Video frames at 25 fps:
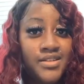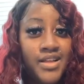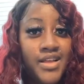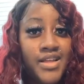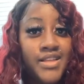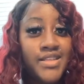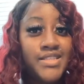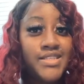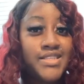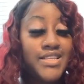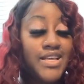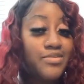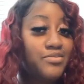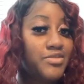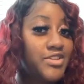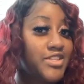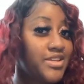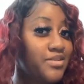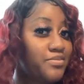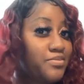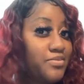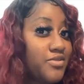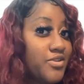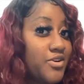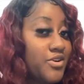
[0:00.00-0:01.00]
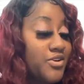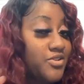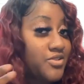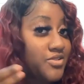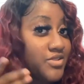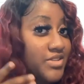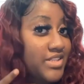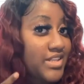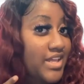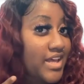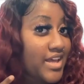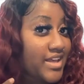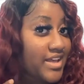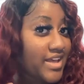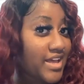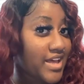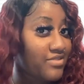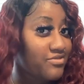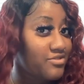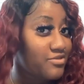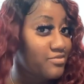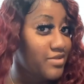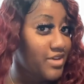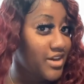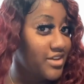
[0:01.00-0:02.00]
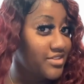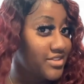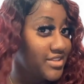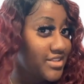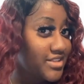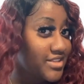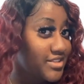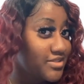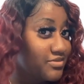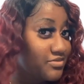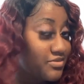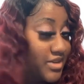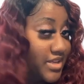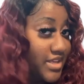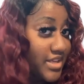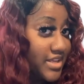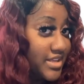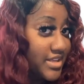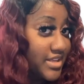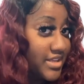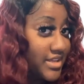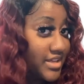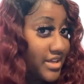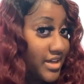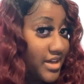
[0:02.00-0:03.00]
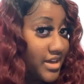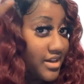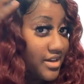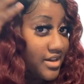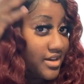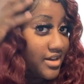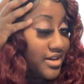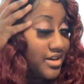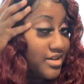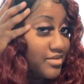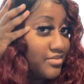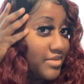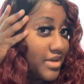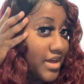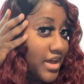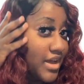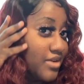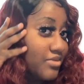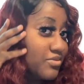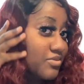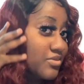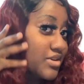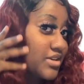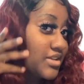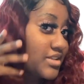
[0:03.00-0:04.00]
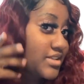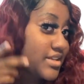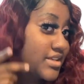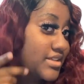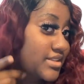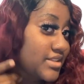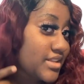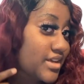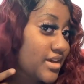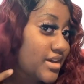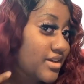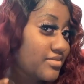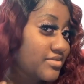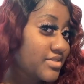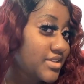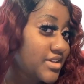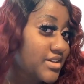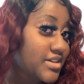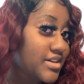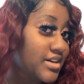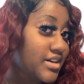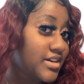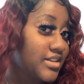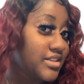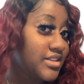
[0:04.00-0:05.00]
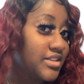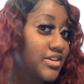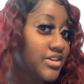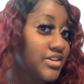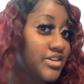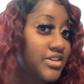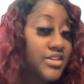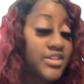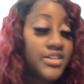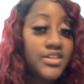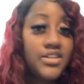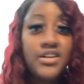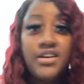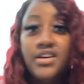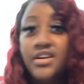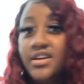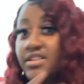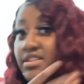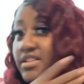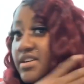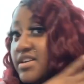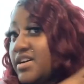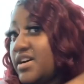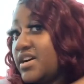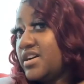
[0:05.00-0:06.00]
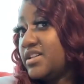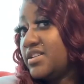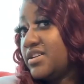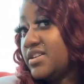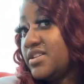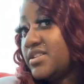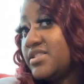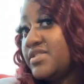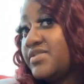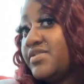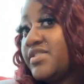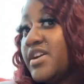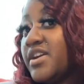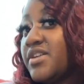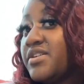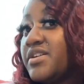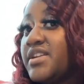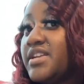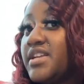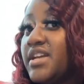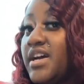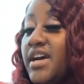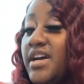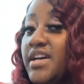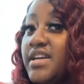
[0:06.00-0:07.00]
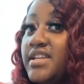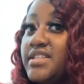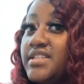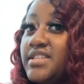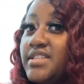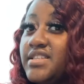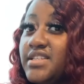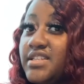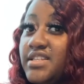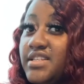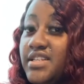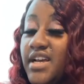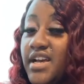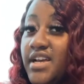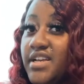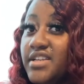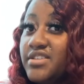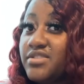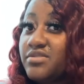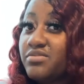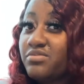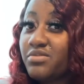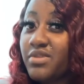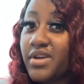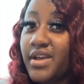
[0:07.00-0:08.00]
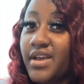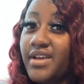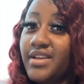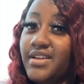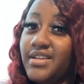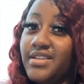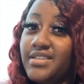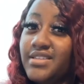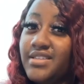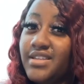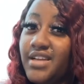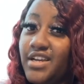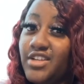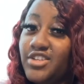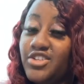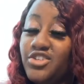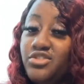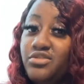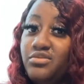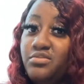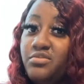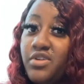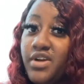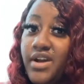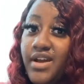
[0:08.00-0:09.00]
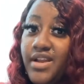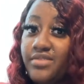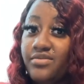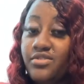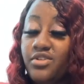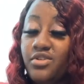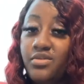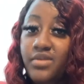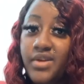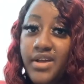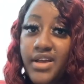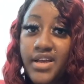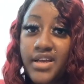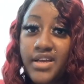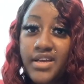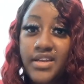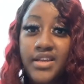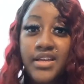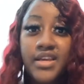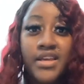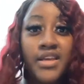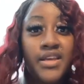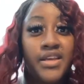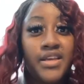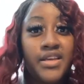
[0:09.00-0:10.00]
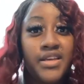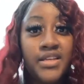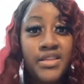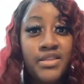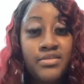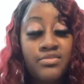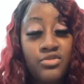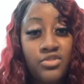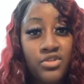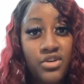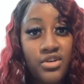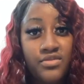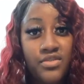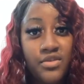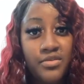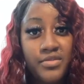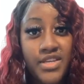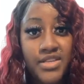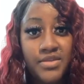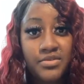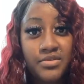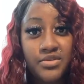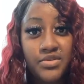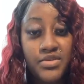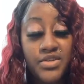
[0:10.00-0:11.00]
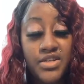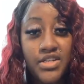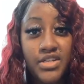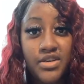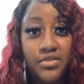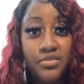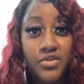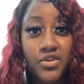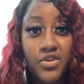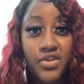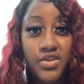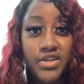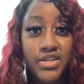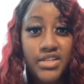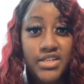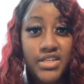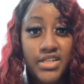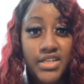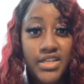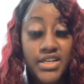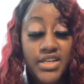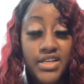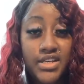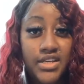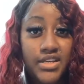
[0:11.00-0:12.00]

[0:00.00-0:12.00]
Some of the pros I have about this wig, I really love the color. The color is very nice. It's a nice red. It's not too bright of a red. It's more of a mix between a burgundy and a